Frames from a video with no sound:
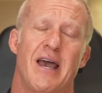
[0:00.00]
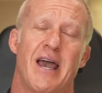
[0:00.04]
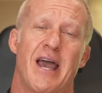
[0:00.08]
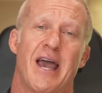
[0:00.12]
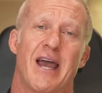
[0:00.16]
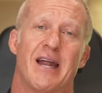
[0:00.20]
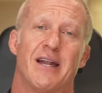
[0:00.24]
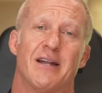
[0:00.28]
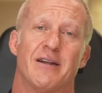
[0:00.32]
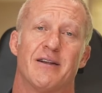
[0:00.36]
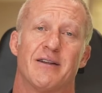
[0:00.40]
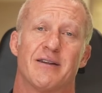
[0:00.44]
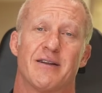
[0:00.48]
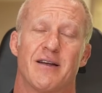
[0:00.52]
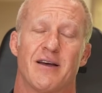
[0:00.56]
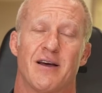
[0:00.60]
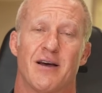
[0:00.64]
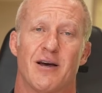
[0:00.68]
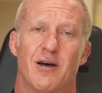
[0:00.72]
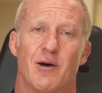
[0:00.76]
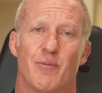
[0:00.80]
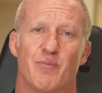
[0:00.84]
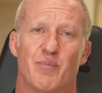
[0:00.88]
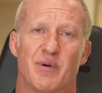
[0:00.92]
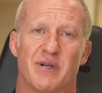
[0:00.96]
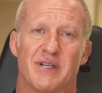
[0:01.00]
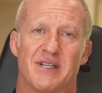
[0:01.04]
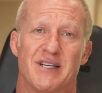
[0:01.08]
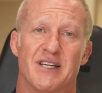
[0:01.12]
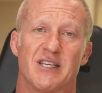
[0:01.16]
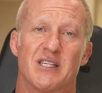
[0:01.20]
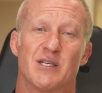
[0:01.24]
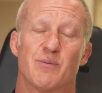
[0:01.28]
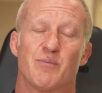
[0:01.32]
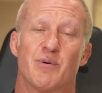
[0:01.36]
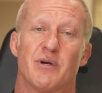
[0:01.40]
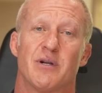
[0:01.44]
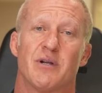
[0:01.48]
and
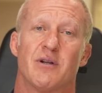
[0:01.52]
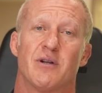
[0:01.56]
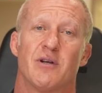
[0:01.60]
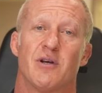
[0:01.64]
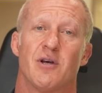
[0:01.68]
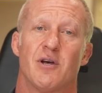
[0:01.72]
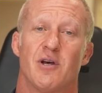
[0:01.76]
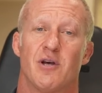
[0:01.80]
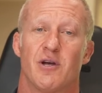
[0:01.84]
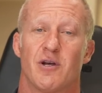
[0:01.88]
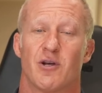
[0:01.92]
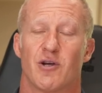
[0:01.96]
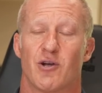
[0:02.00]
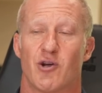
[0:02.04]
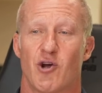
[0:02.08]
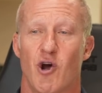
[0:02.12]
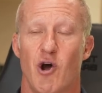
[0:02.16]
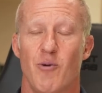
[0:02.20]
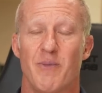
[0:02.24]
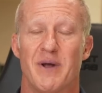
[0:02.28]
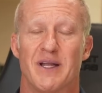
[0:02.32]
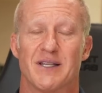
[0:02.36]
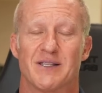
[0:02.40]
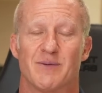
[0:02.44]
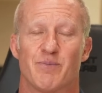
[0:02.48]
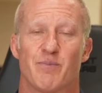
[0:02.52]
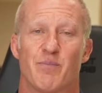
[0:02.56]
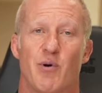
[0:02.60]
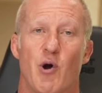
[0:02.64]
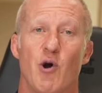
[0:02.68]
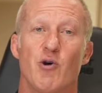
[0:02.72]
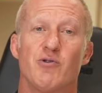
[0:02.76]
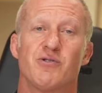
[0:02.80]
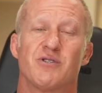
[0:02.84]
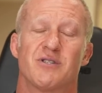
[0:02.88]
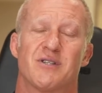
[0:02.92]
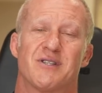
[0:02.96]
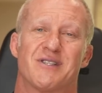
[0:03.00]
participant comments
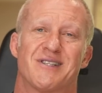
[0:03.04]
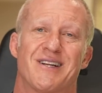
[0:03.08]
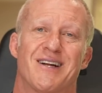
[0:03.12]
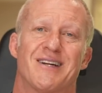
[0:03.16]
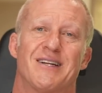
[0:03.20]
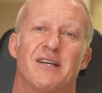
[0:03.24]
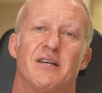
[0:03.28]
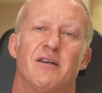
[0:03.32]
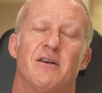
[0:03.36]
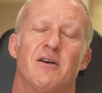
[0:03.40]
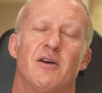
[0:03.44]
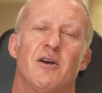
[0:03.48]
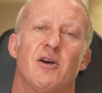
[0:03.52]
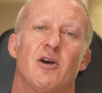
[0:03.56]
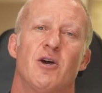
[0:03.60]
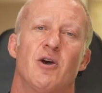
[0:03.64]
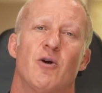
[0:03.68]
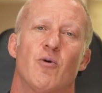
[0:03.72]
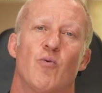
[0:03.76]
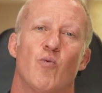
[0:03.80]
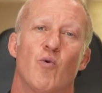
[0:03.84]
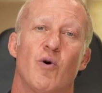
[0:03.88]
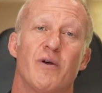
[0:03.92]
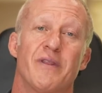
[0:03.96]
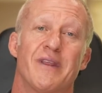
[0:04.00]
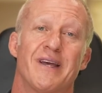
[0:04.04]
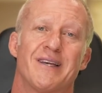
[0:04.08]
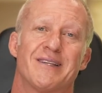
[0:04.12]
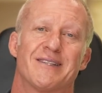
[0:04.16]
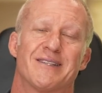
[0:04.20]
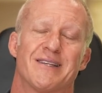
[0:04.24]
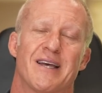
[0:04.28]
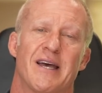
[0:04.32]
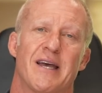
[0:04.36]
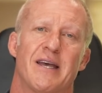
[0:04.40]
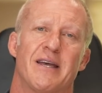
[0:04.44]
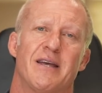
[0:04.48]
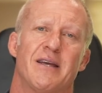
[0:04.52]
post-study, what they
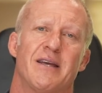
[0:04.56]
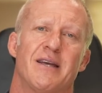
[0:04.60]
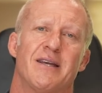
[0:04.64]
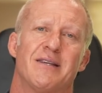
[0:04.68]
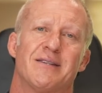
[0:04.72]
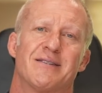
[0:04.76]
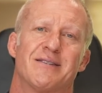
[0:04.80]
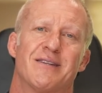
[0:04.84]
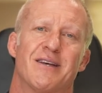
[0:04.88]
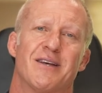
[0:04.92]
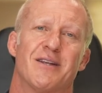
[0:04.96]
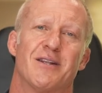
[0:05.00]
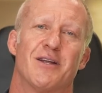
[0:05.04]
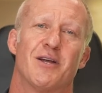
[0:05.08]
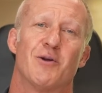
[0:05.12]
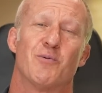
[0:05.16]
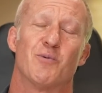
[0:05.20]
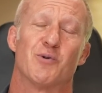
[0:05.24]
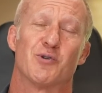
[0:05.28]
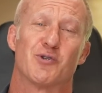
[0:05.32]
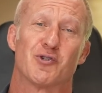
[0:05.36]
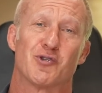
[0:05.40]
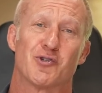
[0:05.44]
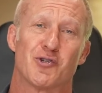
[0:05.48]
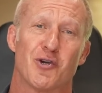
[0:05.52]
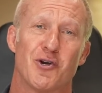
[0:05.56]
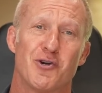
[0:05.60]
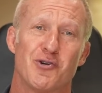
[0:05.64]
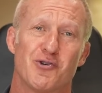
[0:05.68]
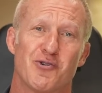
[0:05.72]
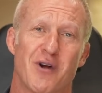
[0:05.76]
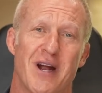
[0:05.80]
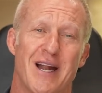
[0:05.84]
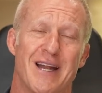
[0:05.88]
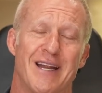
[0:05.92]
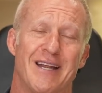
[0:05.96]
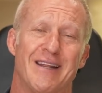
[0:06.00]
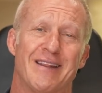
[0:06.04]
say is that it was so
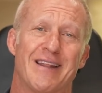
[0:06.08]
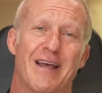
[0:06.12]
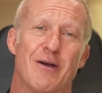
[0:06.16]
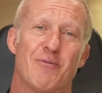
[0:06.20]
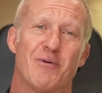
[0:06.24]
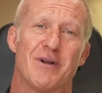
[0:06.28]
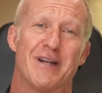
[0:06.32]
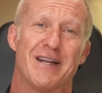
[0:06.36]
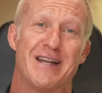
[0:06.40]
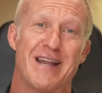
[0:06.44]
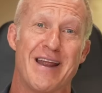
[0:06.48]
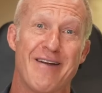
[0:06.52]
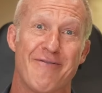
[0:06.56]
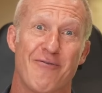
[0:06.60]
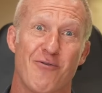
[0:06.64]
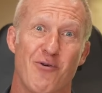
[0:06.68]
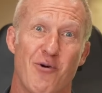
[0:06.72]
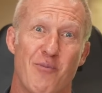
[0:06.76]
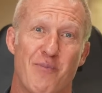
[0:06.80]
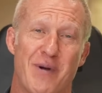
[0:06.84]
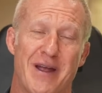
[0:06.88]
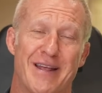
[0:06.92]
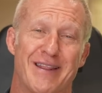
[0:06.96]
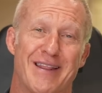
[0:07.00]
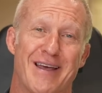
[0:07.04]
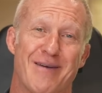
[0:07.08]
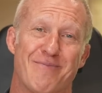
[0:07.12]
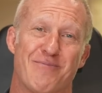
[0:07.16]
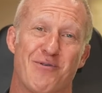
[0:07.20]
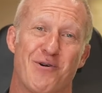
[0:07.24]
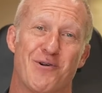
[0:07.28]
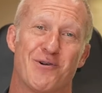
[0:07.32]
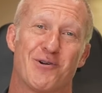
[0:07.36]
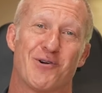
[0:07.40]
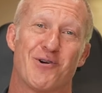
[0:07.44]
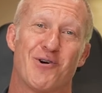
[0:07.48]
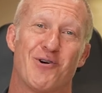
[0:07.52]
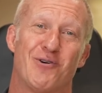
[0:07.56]
draining they would never repeat that
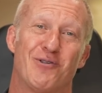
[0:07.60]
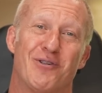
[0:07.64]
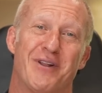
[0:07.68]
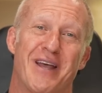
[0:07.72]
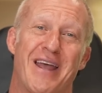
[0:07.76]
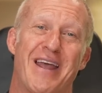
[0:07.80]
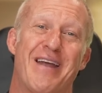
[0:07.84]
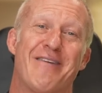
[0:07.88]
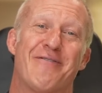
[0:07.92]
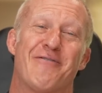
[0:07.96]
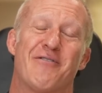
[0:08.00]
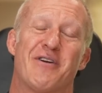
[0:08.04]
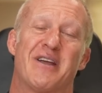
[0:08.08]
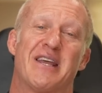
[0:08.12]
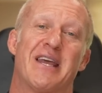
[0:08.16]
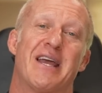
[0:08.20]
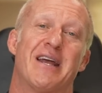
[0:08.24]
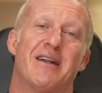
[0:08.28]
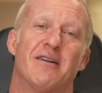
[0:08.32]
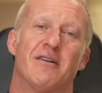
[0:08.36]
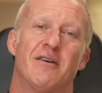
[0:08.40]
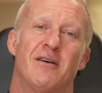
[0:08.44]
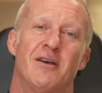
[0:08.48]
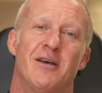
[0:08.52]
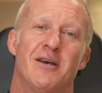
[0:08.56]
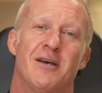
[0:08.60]
protocol ever again.